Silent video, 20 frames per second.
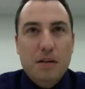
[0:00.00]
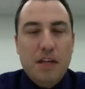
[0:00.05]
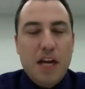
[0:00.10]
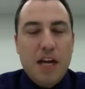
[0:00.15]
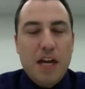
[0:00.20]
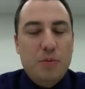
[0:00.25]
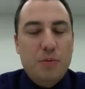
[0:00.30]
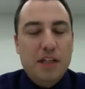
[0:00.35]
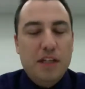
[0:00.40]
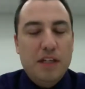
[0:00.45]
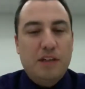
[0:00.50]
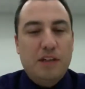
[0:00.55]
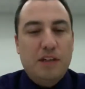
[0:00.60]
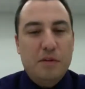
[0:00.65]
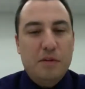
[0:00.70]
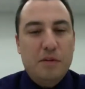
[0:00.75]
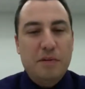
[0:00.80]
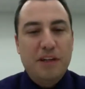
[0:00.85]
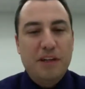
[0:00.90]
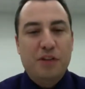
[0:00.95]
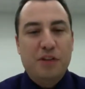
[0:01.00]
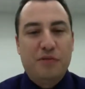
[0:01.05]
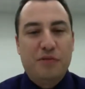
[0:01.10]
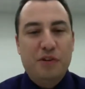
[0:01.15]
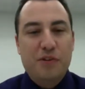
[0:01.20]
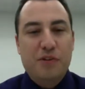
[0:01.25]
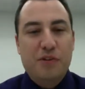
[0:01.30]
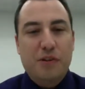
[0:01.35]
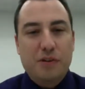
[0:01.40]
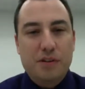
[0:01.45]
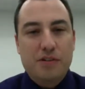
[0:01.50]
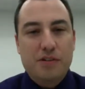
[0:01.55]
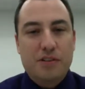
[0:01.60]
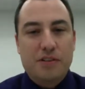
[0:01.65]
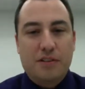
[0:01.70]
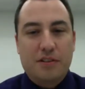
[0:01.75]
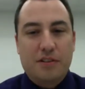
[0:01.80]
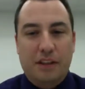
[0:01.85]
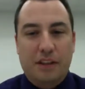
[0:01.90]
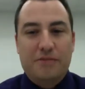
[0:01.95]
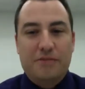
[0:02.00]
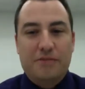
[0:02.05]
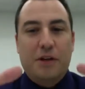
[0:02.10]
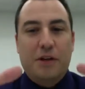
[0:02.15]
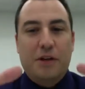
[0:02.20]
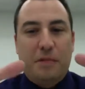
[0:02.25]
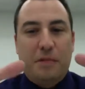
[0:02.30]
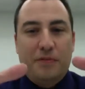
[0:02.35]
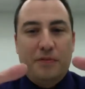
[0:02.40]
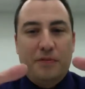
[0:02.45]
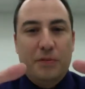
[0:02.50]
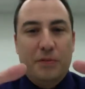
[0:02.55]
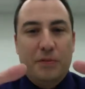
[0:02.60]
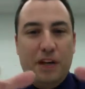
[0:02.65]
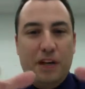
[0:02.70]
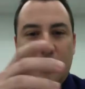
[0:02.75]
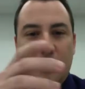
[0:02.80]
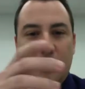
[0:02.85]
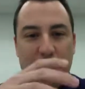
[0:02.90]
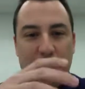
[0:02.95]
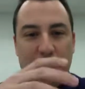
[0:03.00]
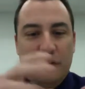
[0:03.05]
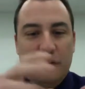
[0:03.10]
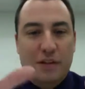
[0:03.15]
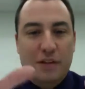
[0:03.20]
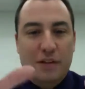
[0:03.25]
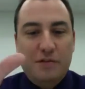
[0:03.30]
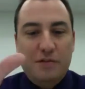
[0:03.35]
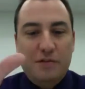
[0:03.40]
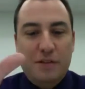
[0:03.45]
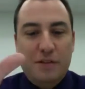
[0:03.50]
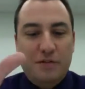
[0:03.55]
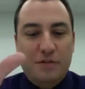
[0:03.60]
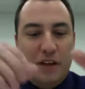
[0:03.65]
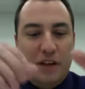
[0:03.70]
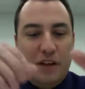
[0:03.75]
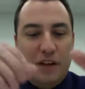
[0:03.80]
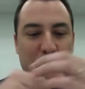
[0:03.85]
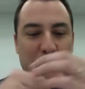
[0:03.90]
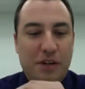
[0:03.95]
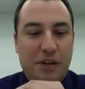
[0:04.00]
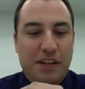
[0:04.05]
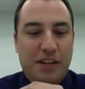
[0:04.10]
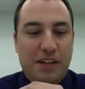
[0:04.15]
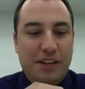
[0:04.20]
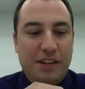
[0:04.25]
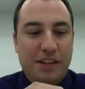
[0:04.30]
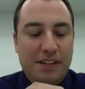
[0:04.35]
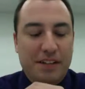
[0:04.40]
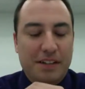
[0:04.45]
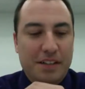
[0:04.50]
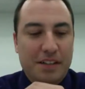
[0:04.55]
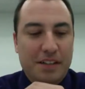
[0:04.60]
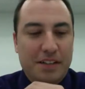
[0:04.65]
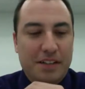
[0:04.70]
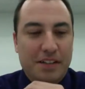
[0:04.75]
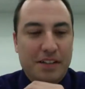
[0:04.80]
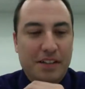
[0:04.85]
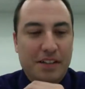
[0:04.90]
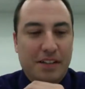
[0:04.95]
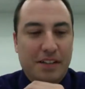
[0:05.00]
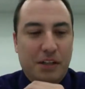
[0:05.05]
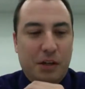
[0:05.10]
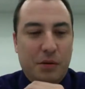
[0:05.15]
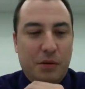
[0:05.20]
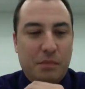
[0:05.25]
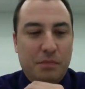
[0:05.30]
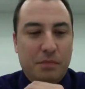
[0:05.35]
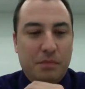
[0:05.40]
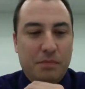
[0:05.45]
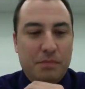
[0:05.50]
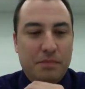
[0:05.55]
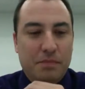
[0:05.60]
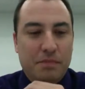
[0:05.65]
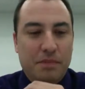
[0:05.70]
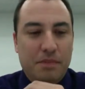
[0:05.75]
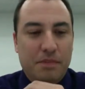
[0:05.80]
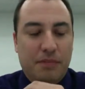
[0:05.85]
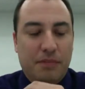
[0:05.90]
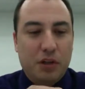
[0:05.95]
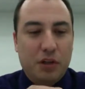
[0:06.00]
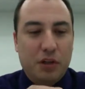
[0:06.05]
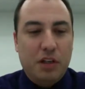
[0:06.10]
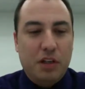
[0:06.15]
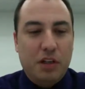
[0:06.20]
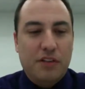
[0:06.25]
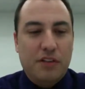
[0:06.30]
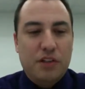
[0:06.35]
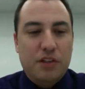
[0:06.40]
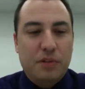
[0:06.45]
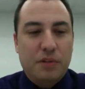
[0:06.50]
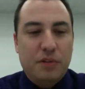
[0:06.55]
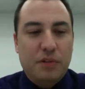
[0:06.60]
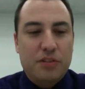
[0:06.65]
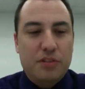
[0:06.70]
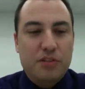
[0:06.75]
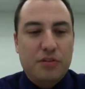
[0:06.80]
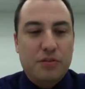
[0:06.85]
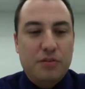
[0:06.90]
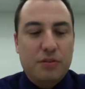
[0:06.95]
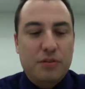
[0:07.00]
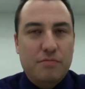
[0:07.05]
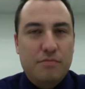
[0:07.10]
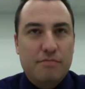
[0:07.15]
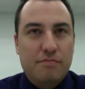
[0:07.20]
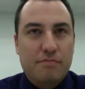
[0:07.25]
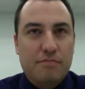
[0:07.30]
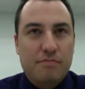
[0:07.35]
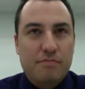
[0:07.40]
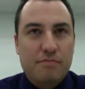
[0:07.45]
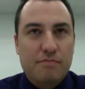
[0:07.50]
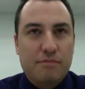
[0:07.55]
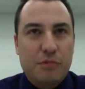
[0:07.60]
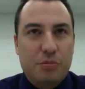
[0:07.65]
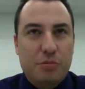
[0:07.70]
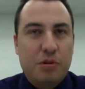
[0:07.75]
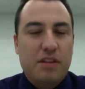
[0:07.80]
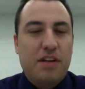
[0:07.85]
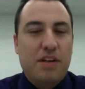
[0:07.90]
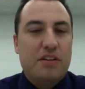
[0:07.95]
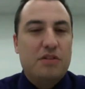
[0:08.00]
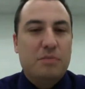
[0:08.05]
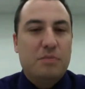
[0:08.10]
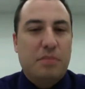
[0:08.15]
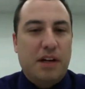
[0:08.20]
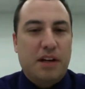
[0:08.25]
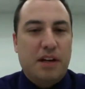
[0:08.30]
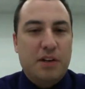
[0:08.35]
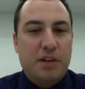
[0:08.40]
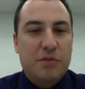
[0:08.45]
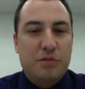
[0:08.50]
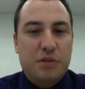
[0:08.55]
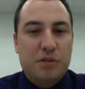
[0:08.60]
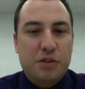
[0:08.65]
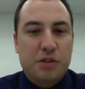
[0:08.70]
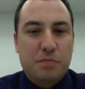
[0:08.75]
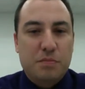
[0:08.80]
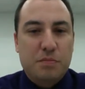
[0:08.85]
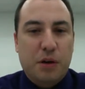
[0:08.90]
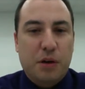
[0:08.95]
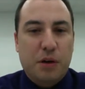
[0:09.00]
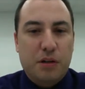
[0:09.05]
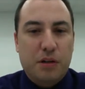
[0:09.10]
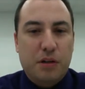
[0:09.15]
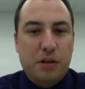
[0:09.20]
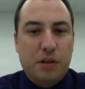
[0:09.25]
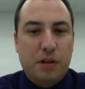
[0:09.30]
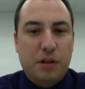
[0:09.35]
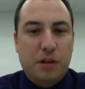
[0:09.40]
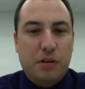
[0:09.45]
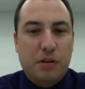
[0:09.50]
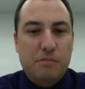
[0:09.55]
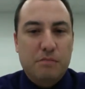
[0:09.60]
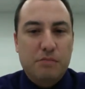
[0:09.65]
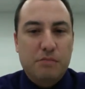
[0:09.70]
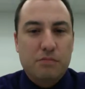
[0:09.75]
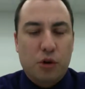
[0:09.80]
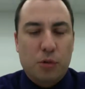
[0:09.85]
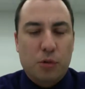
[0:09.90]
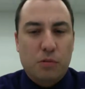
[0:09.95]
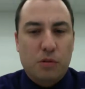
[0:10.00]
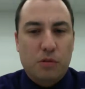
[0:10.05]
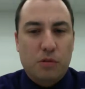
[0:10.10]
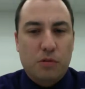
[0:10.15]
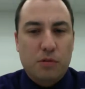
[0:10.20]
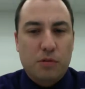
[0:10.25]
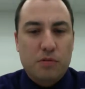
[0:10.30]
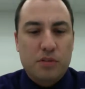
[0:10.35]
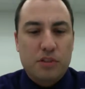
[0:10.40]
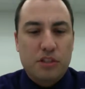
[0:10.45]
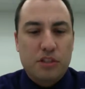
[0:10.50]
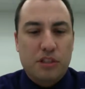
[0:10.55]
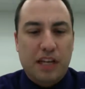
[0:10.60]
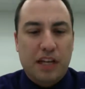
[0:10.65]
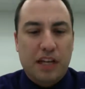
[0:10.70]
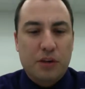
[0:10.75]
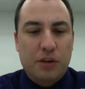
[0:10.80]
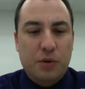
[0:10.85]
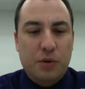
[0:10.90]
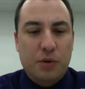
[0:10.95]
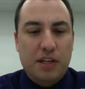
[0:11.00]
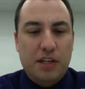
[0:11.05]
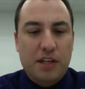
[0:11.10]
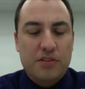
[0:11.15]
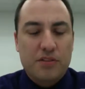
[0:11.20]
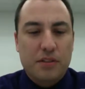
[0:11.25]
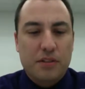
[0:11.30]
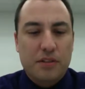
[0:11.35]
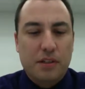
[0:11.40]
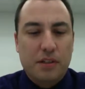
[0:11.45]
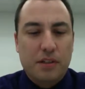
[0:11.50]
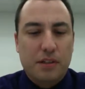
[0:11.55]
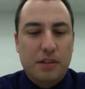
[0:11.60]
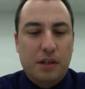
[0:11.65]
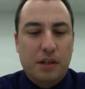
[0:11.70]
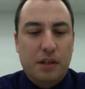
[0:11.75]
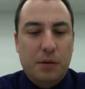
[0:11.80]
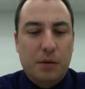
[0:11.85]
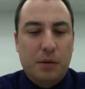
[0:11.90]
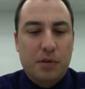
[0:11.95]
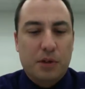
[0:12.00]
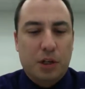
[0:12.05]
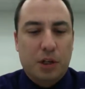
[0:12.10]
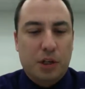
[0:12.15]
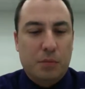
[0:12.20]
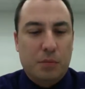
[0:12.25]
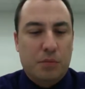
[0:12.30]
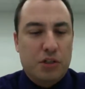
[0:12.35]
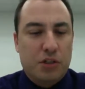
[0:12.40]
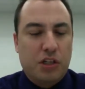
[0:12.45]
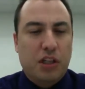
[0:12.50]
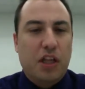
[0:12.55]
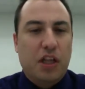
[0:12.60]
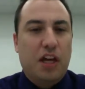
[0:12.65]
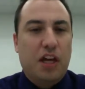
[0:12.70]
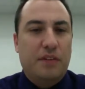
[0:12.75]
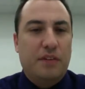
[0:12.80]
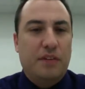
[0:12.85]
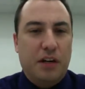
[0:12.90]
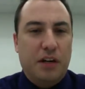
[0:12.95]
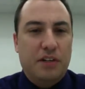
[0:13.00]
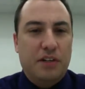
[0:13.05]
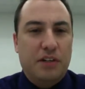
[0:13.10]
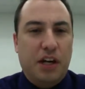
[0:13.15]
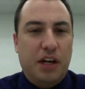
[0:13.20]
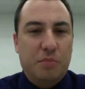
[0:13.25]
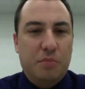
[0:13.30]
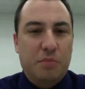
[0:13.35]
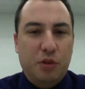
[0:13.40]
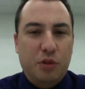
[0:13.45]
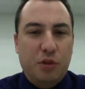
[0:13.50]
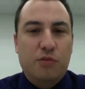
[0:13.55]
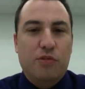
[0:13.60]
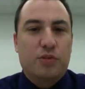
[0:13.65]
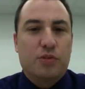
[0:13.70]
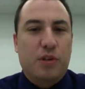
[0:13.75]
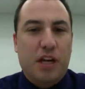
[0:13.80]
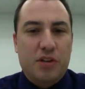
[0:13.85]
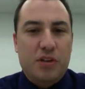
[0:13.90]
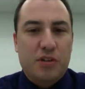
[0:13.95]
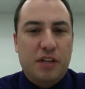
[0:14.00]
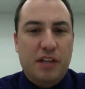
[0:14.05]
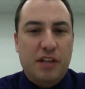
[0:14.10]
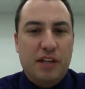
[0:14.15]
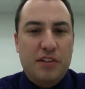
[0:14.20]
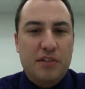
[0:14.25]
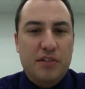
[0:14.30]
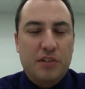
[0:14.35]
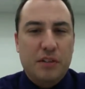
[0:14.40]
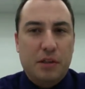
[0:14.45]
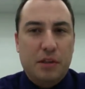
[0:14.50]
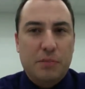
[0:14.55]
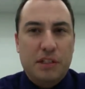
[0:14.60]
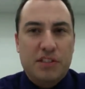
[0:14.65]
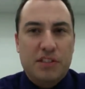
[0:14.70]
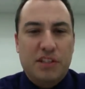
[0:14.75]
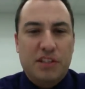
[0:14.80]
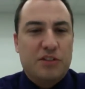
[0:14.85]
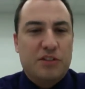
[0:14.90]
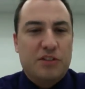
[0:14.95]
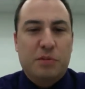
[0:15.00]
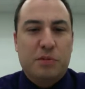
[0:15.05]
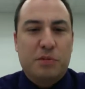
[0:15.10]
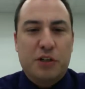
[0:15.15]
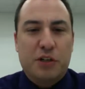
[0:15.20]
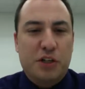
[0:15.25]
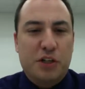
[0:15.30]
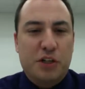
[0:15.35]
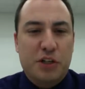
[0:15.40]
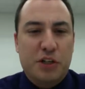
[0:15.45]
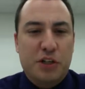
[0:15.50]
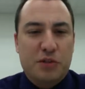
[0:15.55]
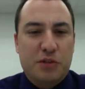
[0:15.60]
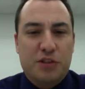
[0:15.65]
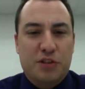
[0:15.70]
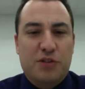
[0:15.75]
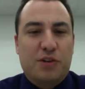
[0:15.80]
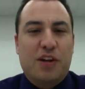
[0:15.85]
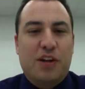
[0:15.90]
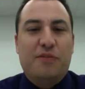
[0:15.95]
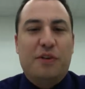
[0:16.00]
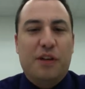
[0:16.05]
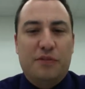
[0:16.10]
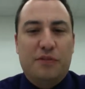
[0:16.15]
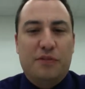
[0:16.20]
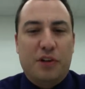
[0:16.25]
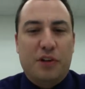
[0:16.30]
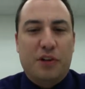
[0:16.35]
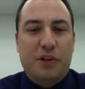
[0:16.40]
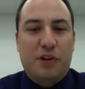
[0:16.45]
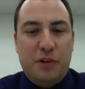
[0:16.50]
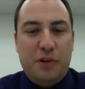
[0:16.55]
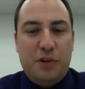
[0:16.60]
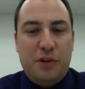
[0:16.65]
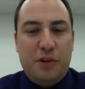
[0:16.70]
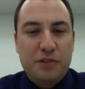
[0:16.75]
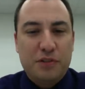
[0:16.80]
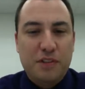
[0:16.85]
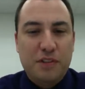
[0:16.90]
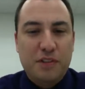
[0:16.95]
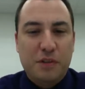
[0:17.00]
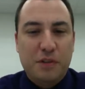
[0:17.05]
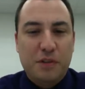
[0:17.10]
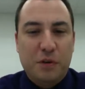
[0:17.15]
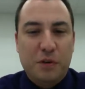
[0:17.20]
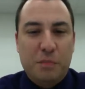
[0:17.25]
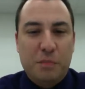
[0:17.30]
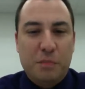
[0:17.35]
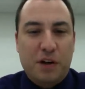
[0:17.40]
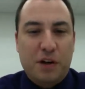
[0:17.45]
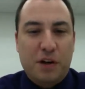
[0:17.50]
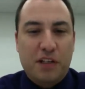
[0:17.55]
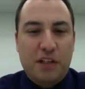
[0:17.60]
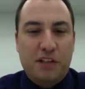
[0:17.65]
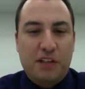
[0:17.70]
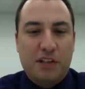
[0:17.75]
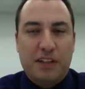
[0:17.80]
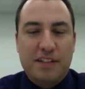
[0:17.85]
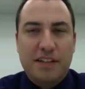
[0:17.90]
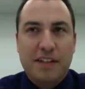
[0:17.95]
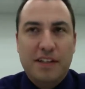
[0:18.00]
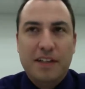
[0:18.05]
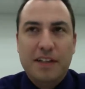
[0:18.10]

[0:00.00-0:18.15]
we'll get there. I mean, the Back to the Future, it just lifts up off the ground and flies away. If you're going to lift something that's 3,000 pounds, which is about what a normal sedan weighs, you're going to push a lot of air down, blow over trash cans. That's not something you're going to use in the driveway of your house or in a parking lot.